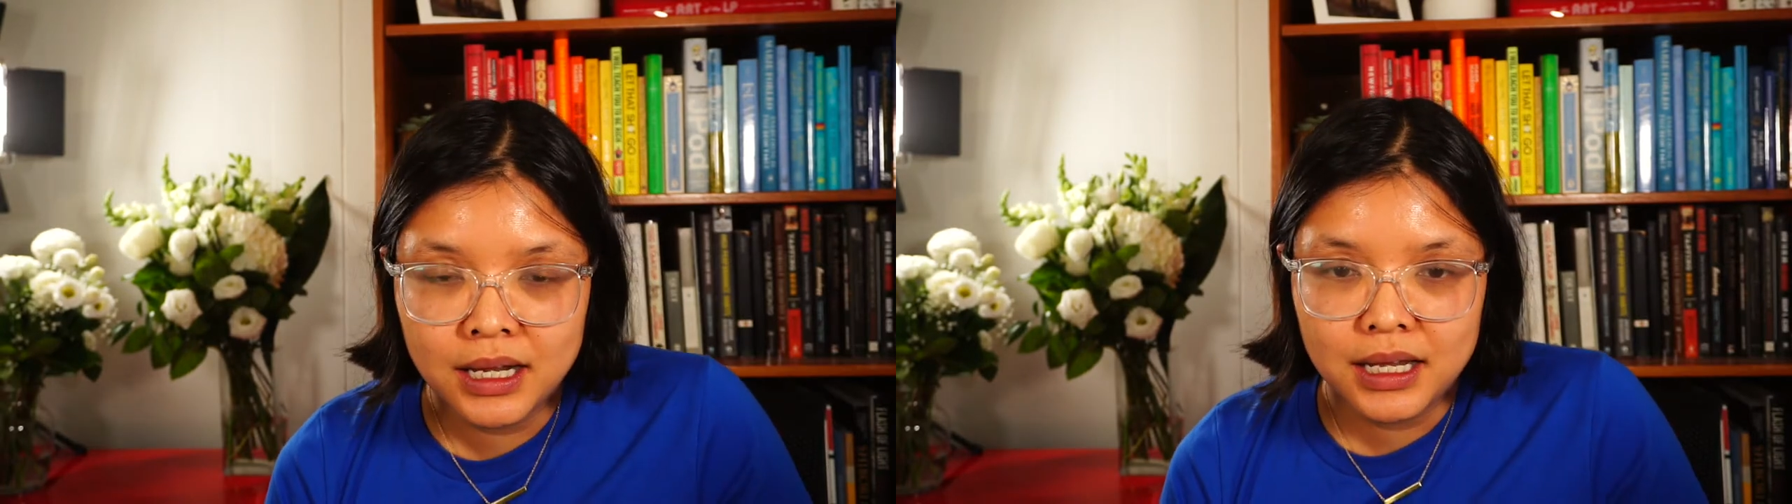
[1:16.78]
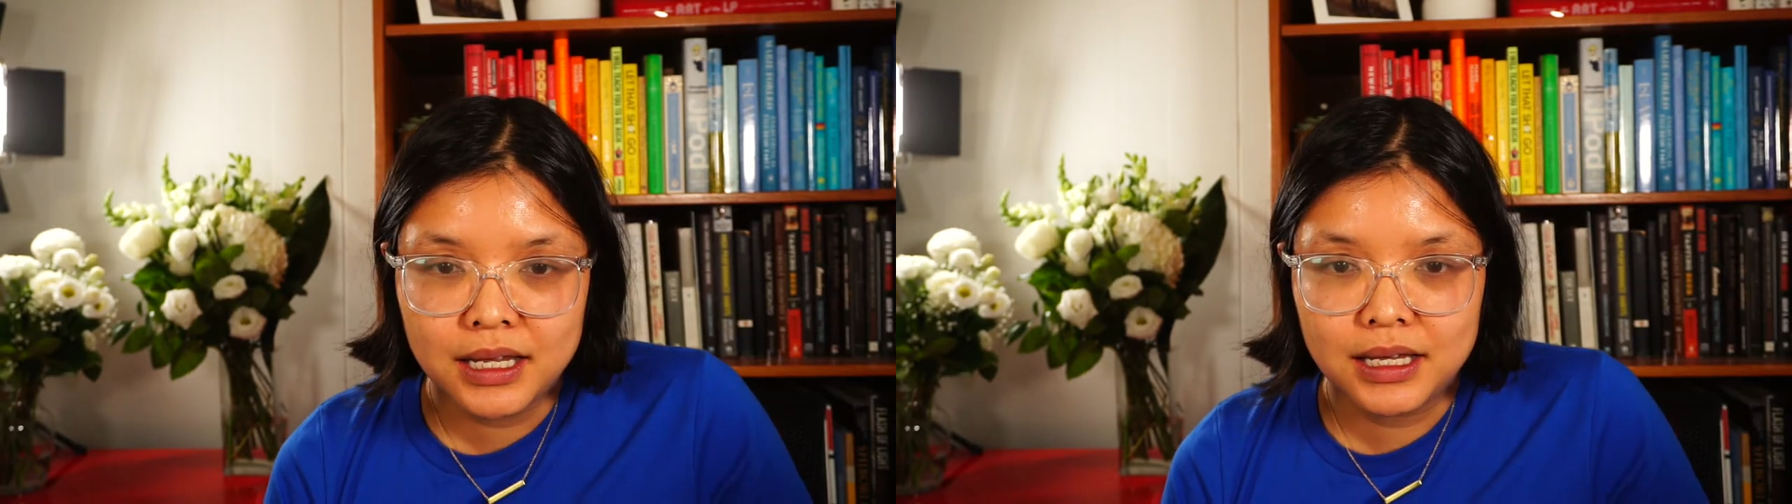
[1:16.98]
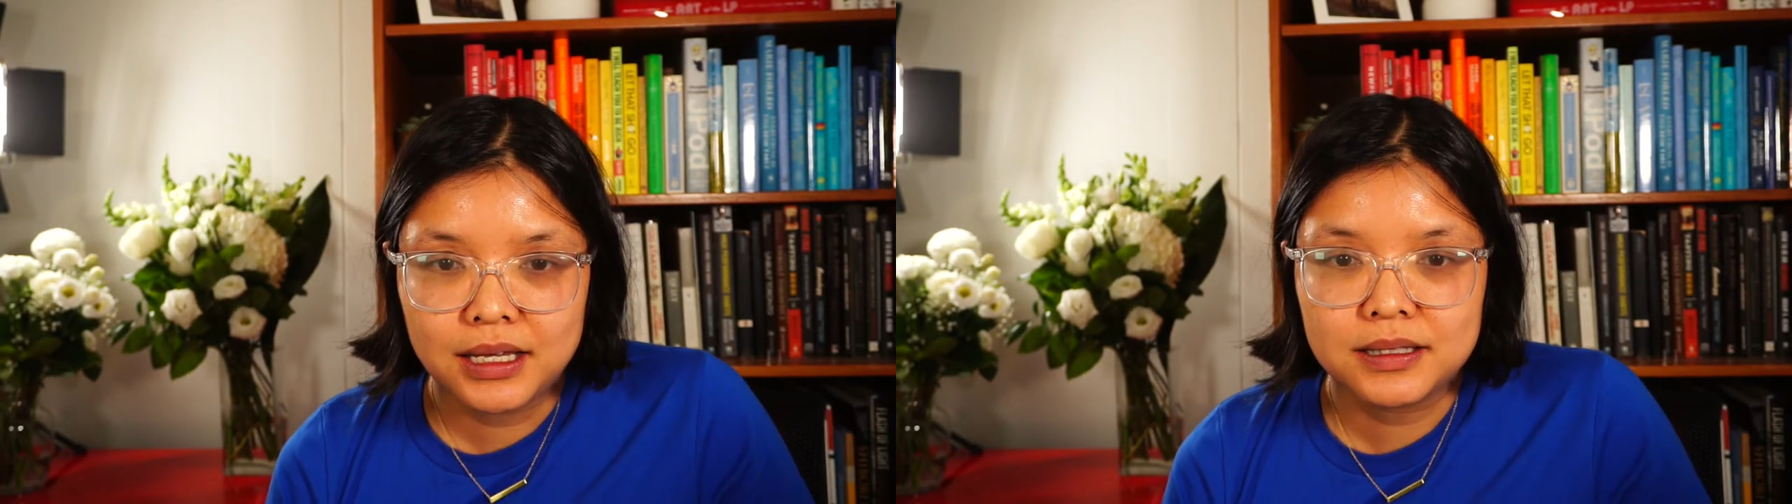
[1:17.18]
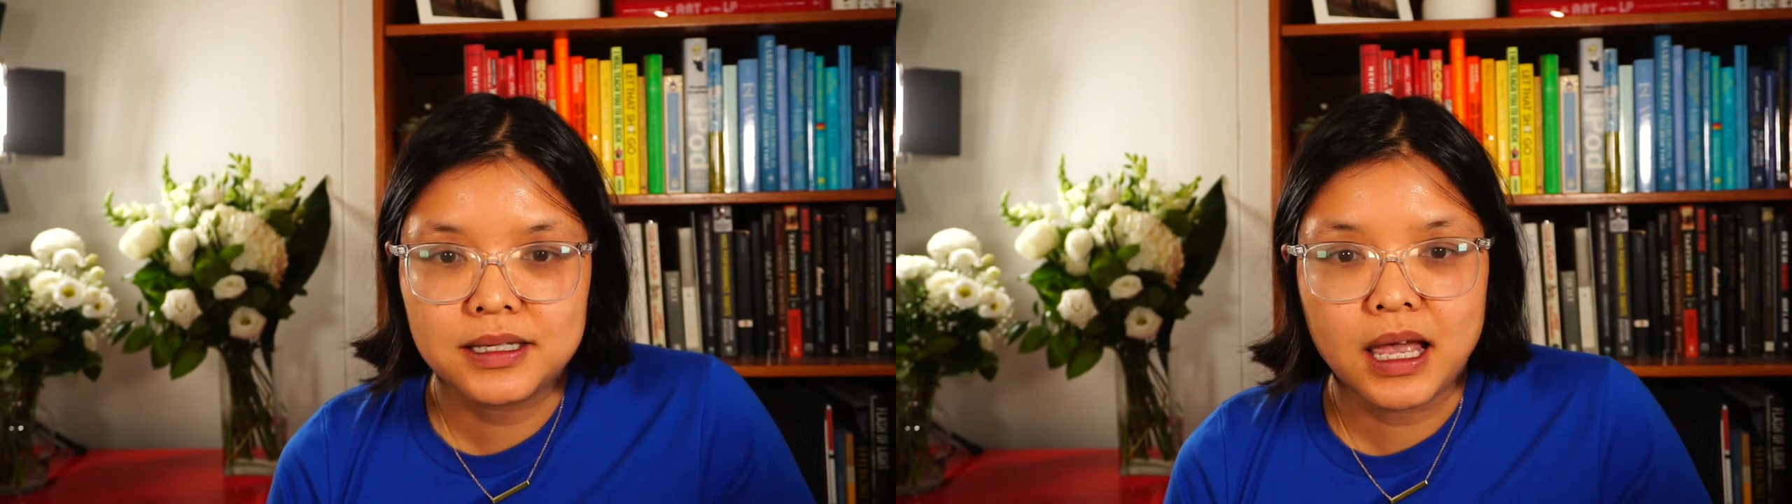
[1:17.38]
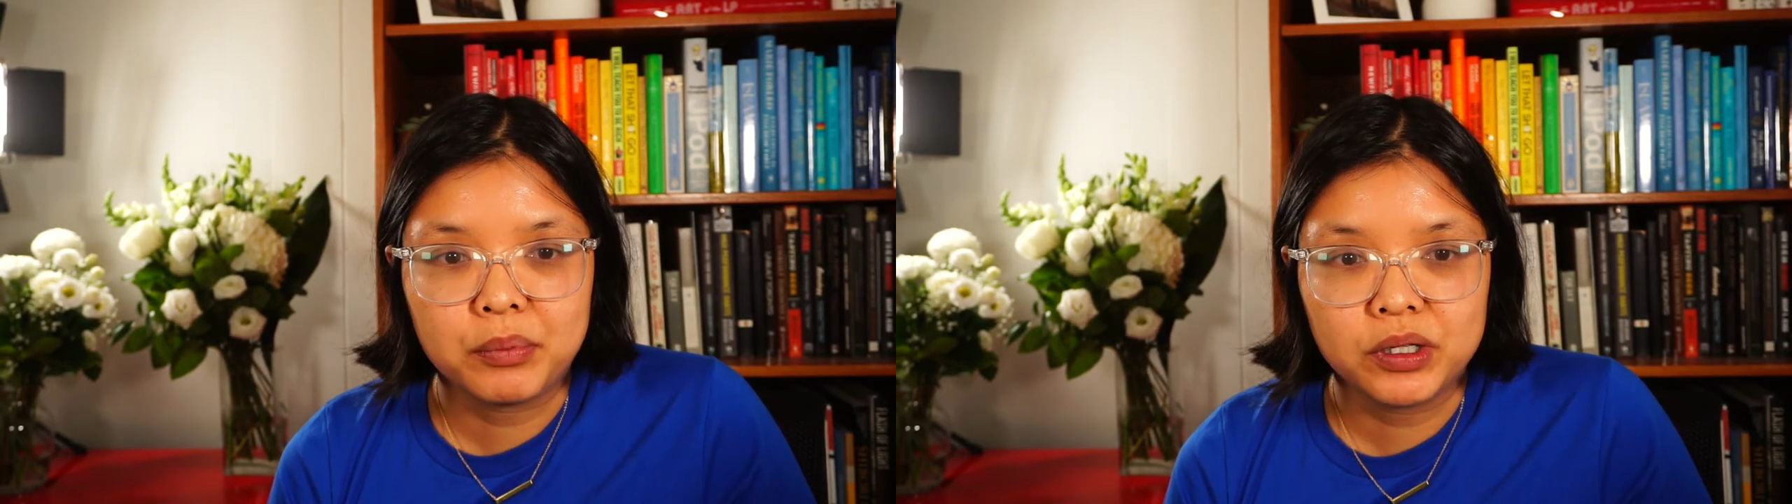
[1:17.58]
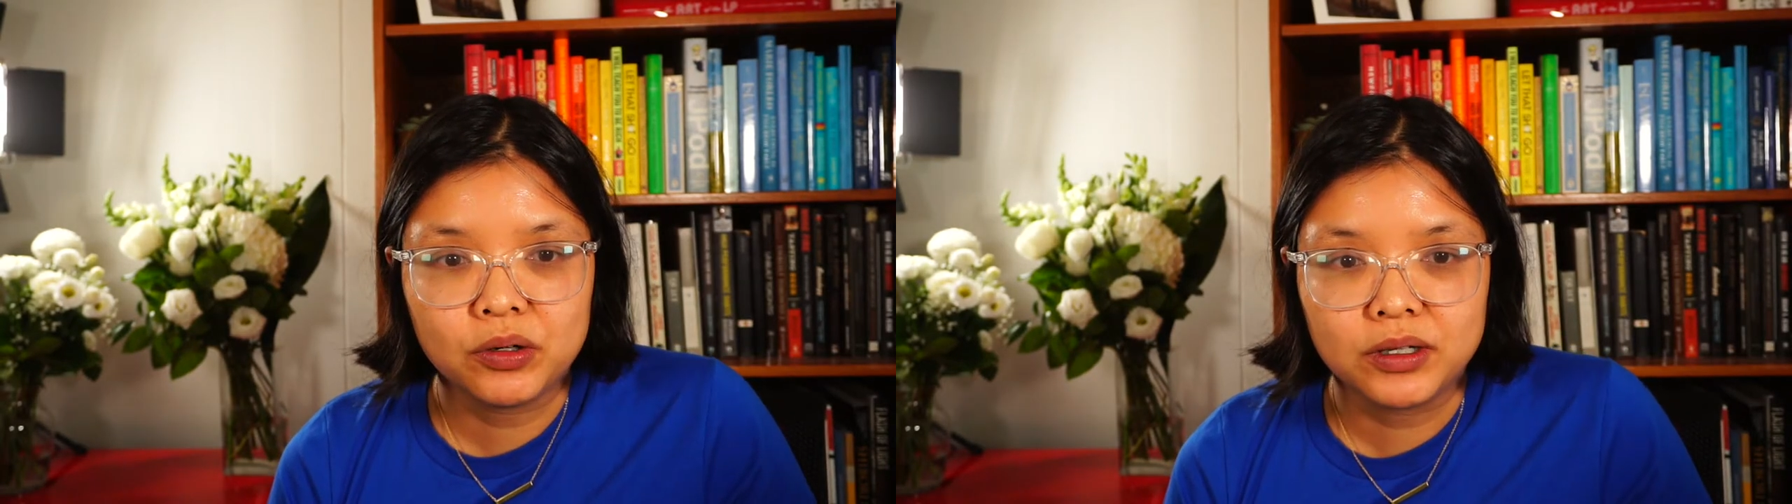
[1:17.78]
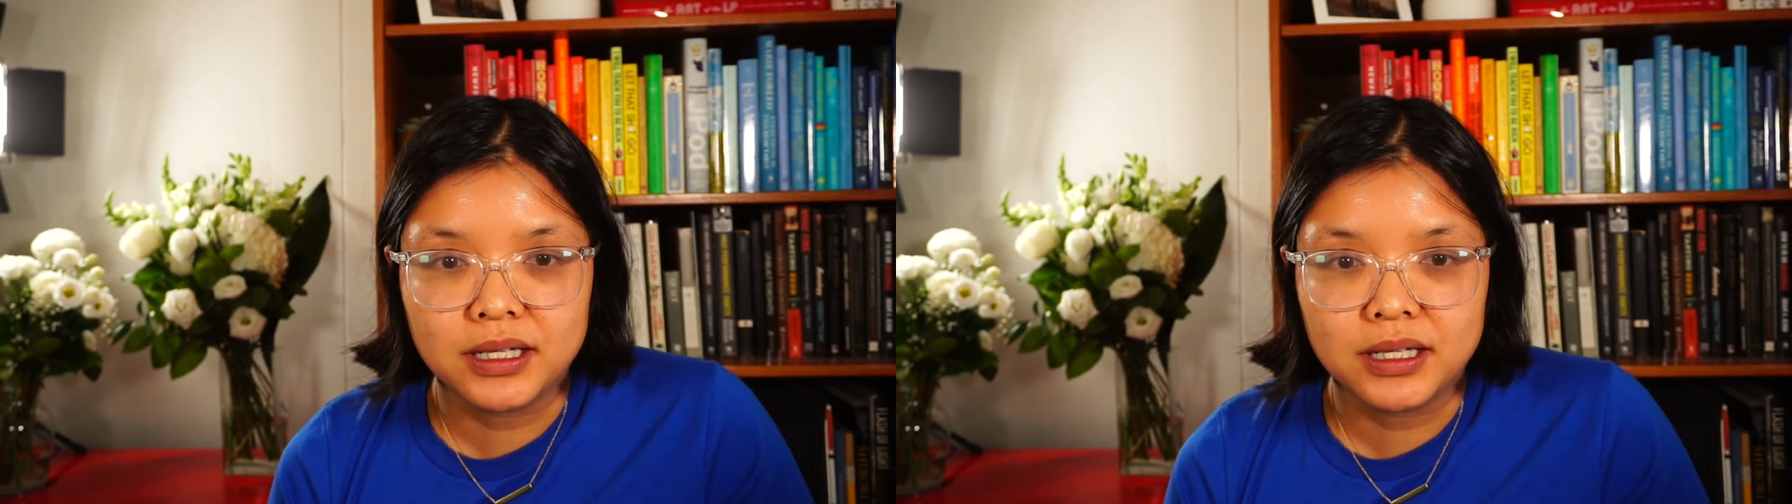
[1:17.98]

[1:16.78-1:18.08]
is the Epicure